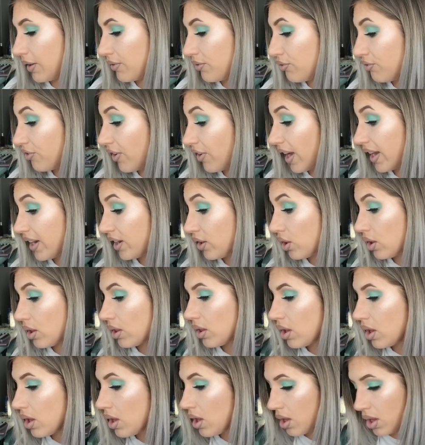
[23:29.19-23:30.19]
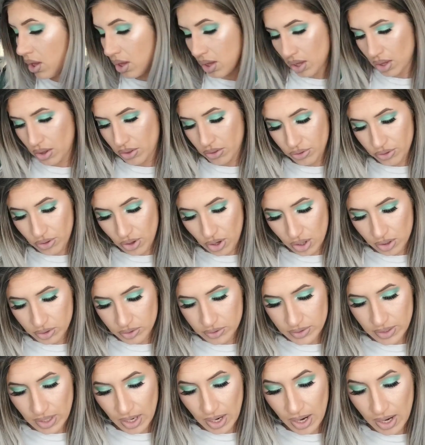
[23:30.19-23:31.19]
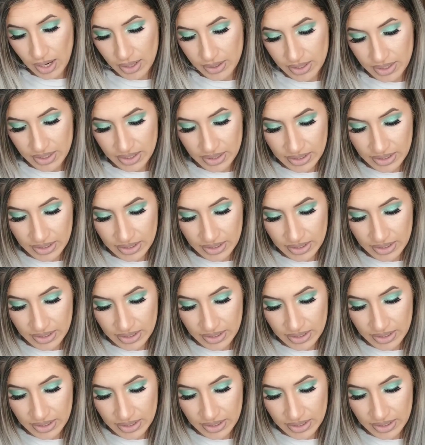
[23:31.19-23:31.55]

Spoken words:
Final thoughts on